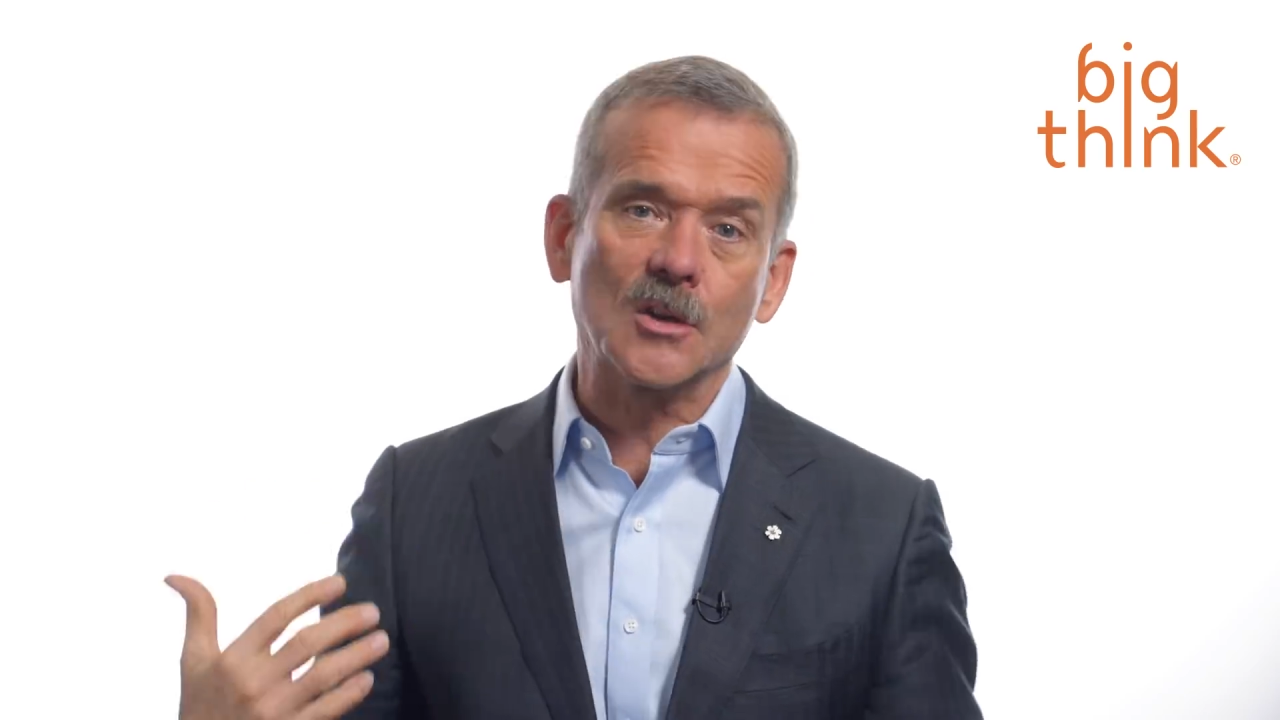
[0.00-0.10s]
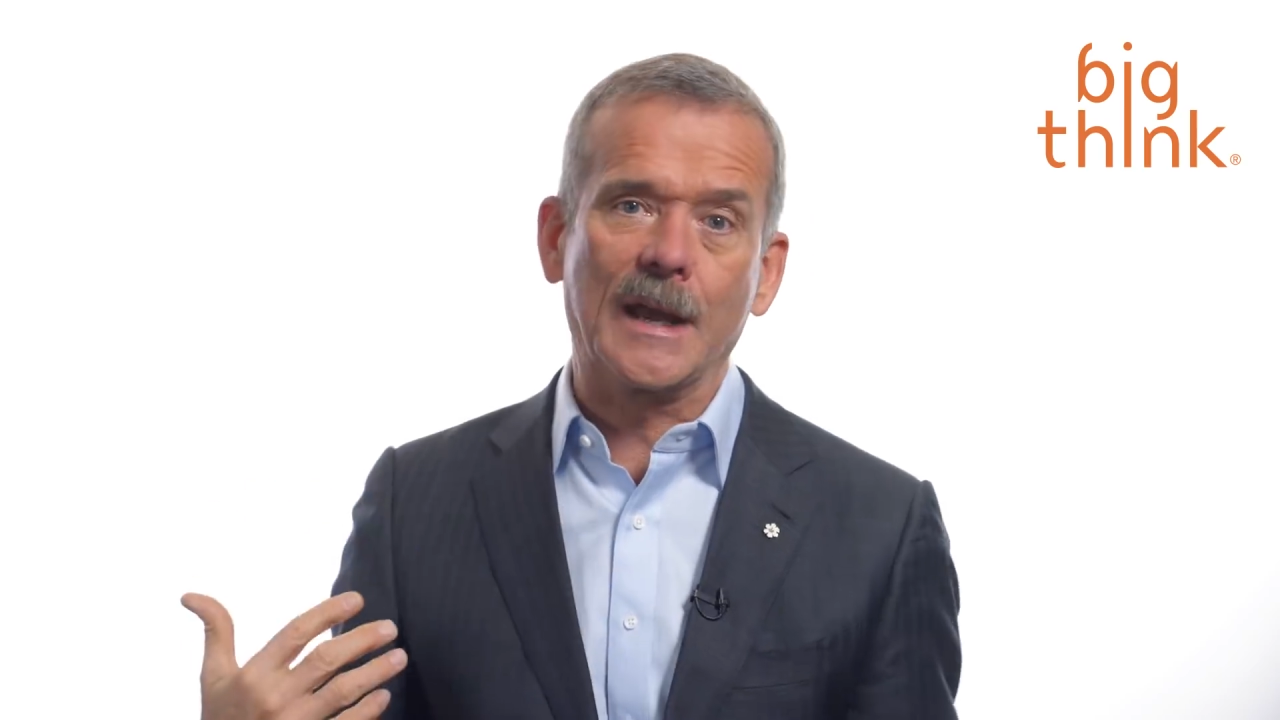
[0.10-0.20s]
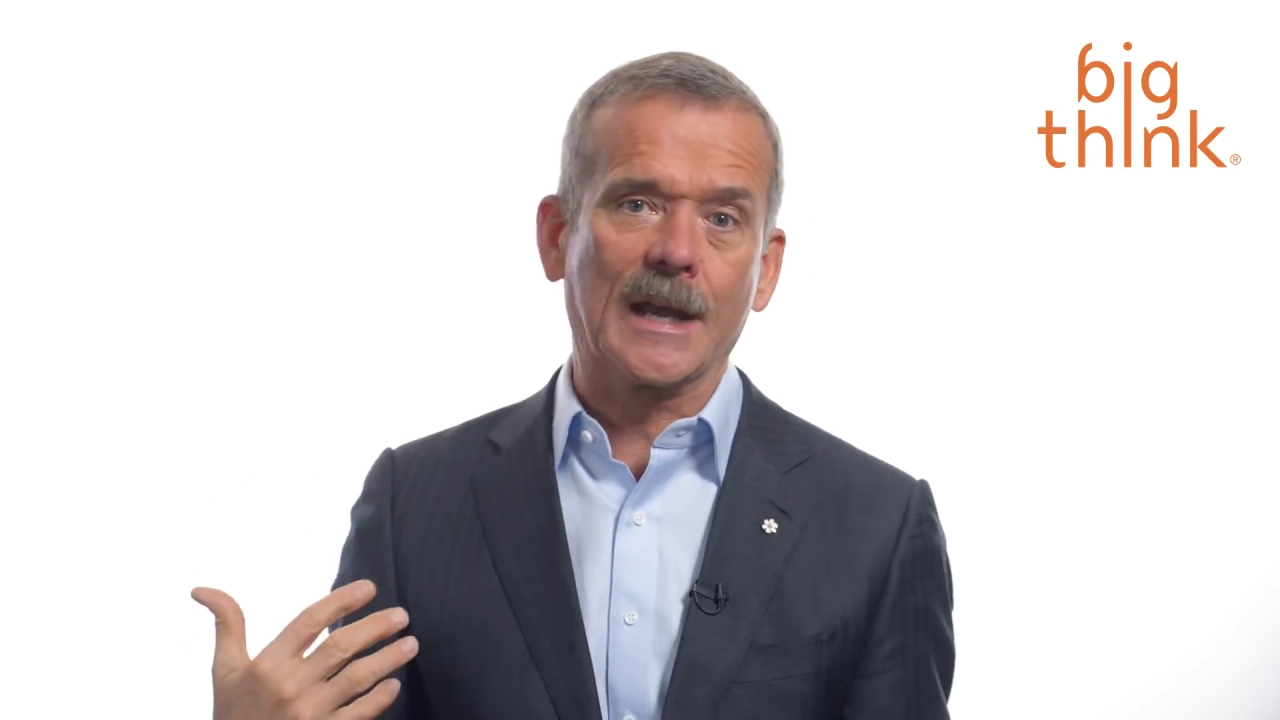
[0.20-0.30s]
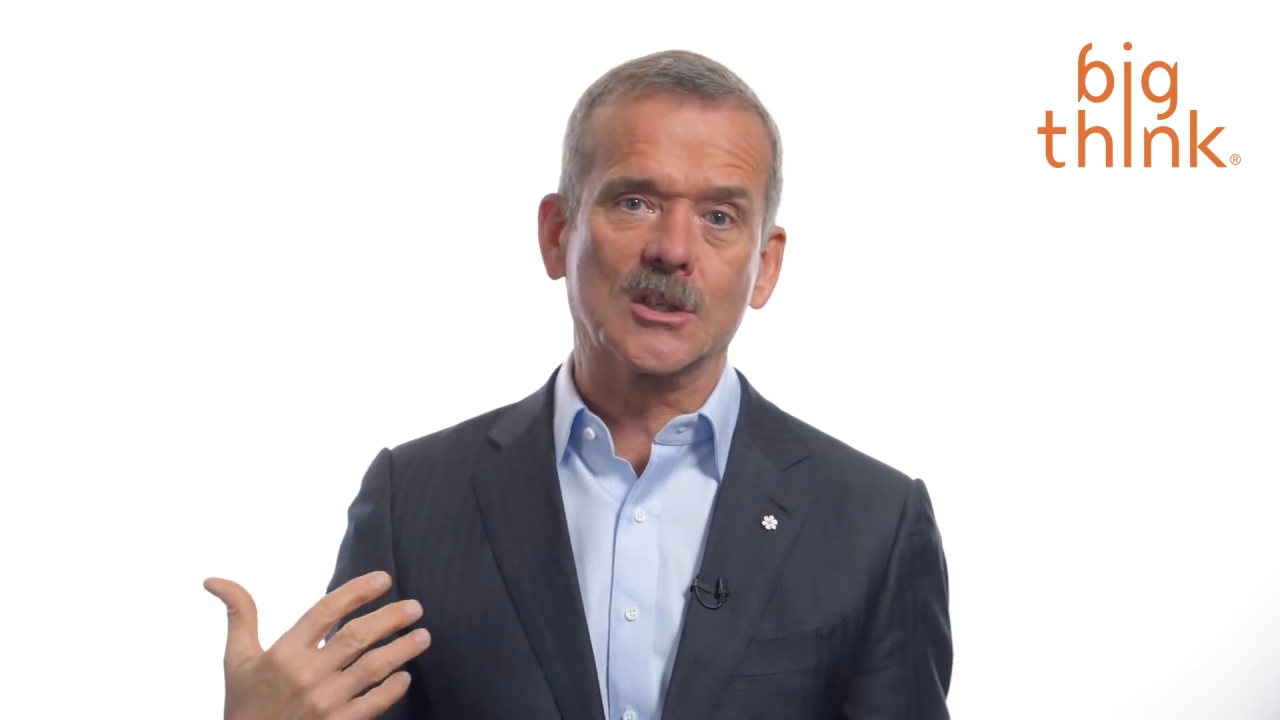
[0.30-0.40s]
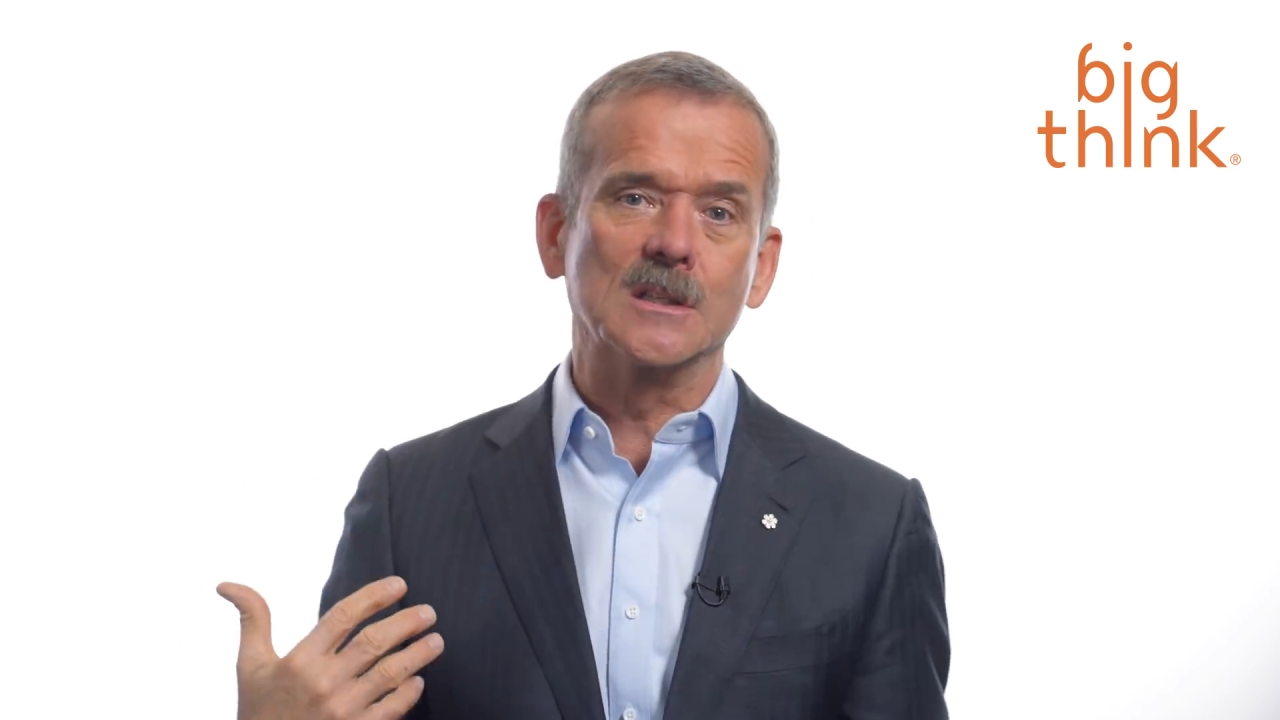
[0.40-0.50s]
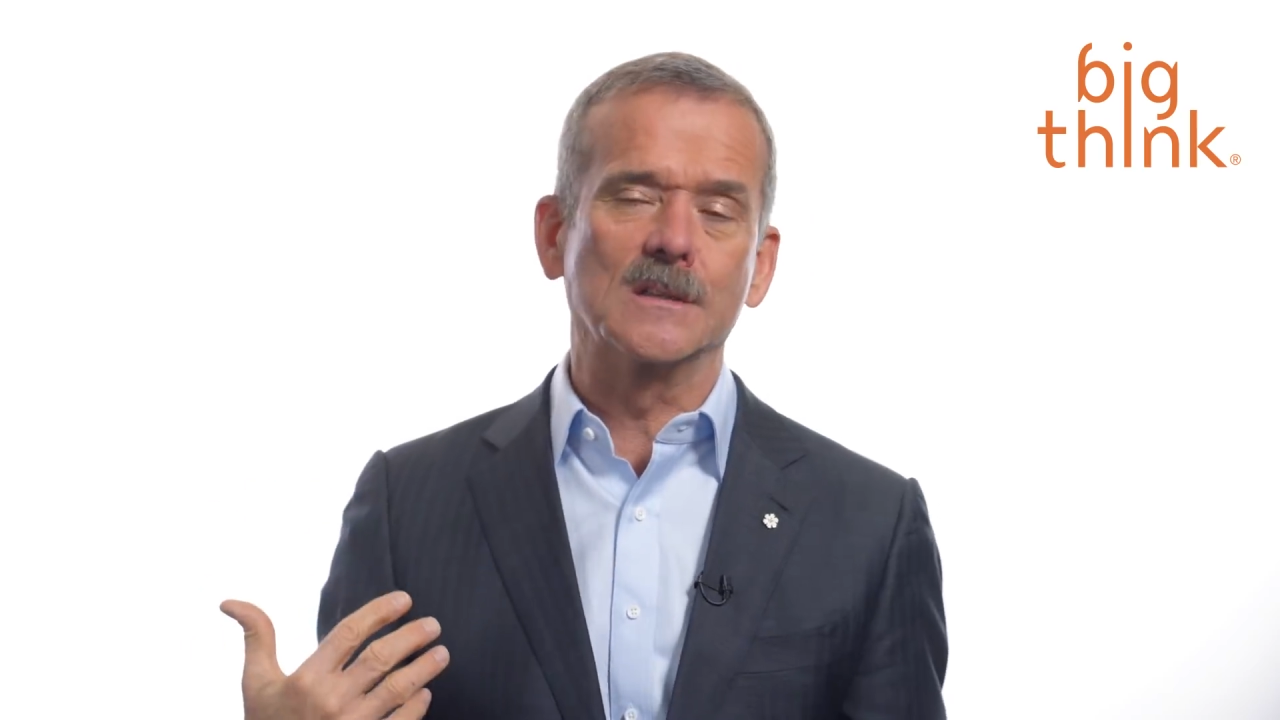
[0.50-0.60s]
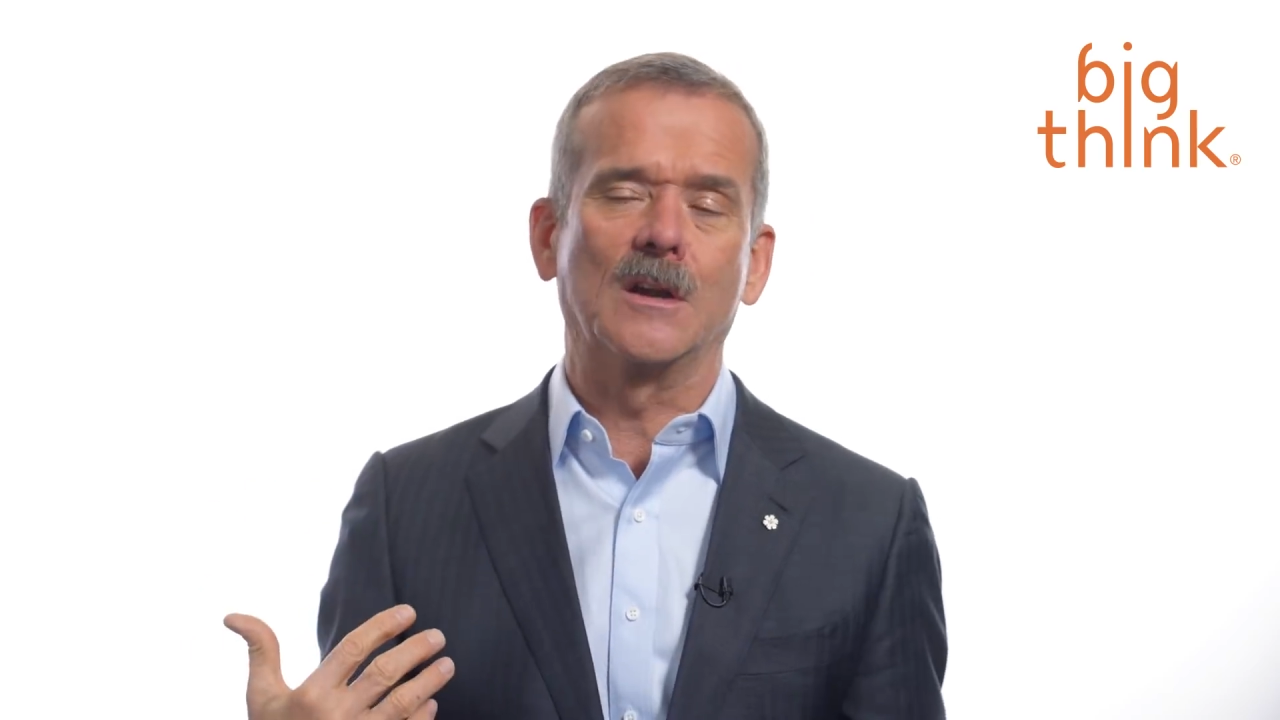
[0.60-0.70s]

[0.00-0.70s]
your actions